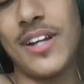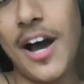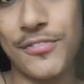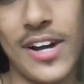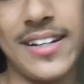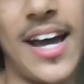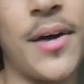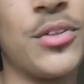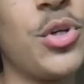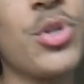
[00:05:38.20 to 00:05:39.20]
off right
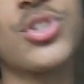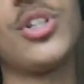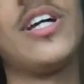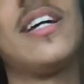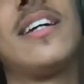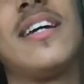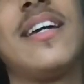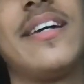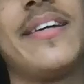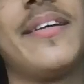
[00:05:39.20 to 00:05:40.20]
now. Usually,
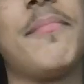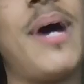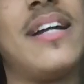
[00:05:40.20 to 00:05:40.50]
by